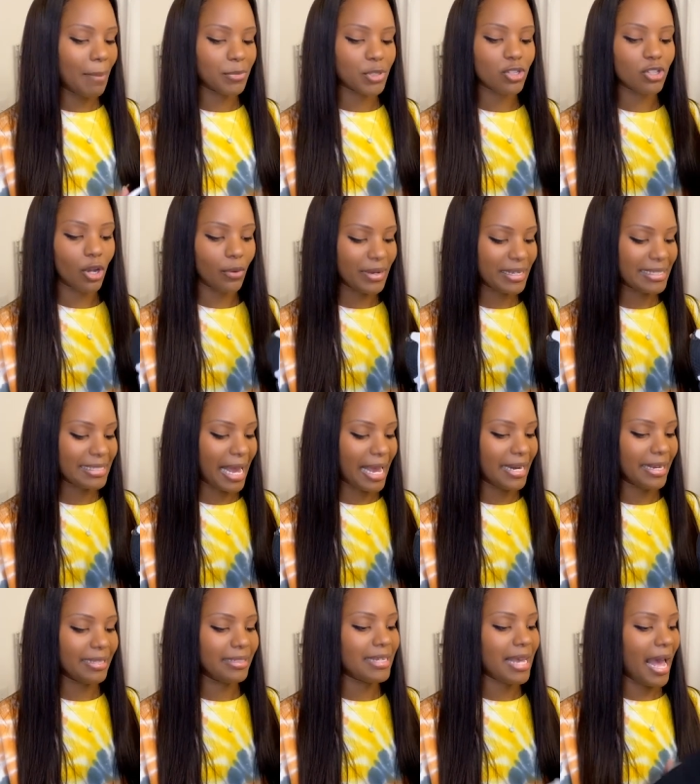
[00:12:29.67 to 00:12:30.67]
I'm so
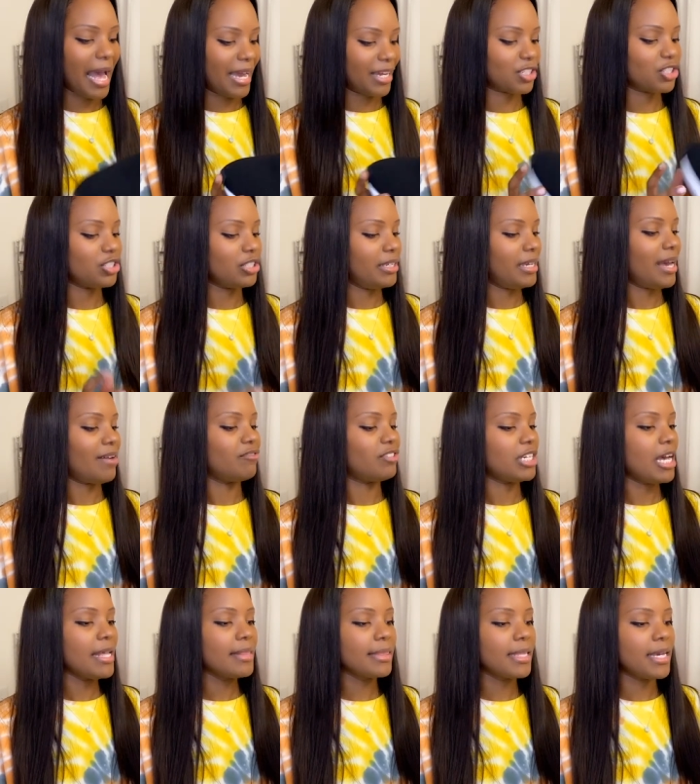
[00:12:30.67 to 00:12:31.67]
excited to actually have
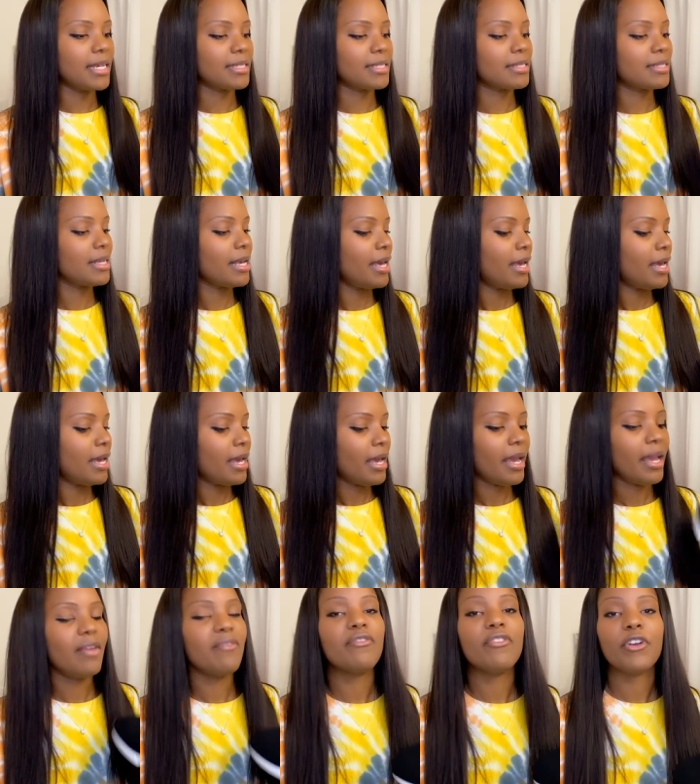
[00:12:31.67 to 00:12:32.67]
done this
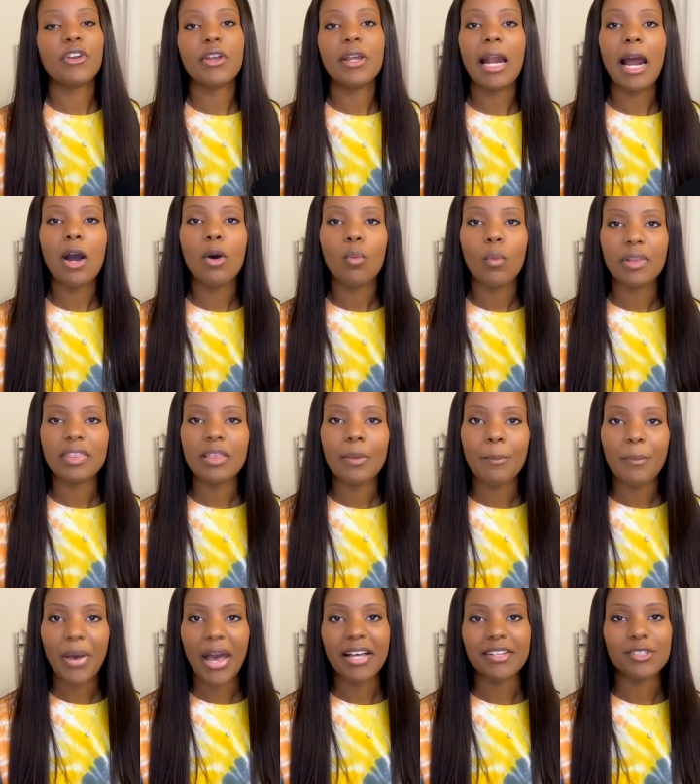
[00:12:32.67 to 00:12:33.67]
and figured out what the
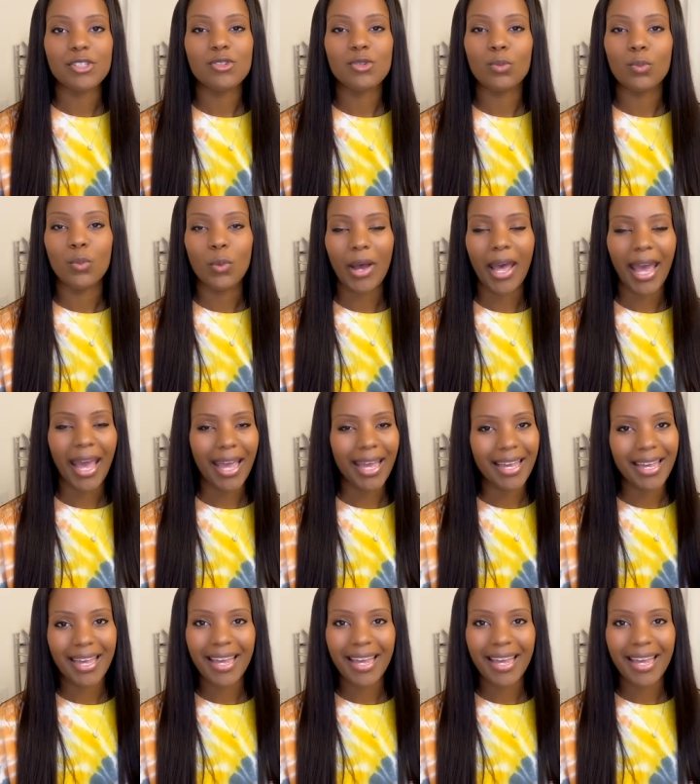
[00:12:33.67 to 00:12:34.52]
best way